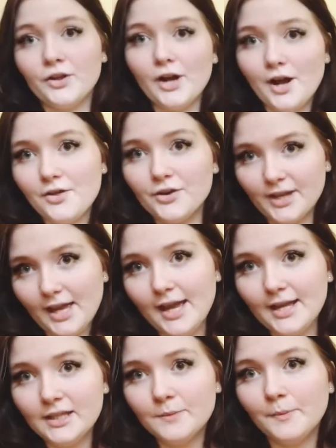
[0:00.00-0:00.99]
your other
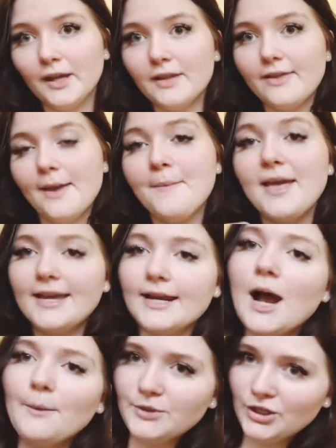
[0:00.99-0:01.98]
kids, but they make it
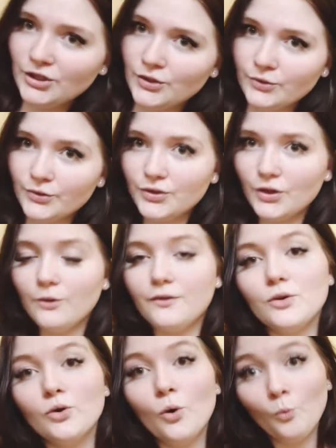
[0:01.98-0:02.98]
up to you. So
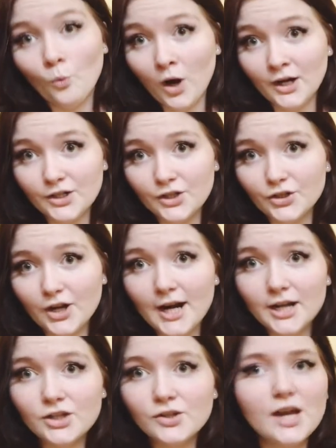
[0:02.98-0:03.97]
if you don't want to try
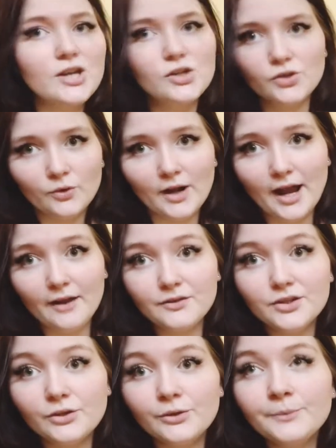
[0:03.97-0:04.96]
to do that, you don't have
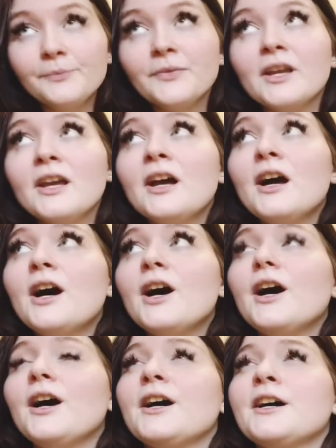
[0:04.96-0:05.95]
to.
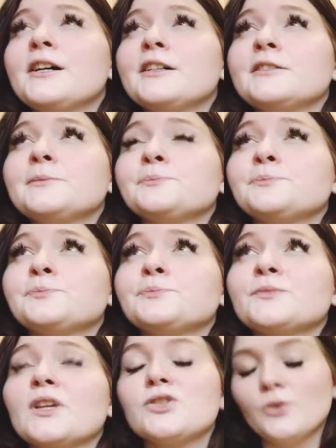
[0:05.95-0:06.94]

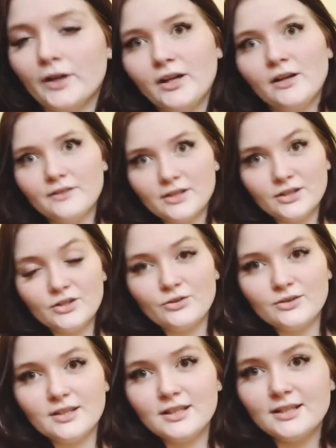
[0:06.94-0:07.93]
So I obviously
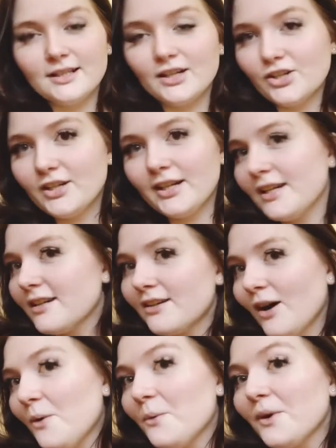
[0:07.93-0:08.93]
chose the C-section. I did
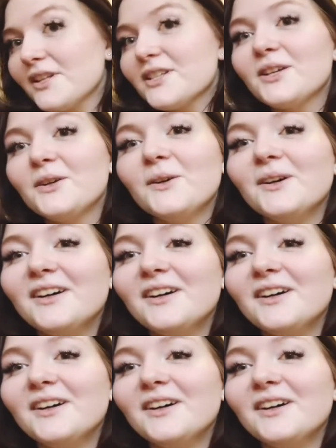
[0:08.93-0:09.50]
not want to.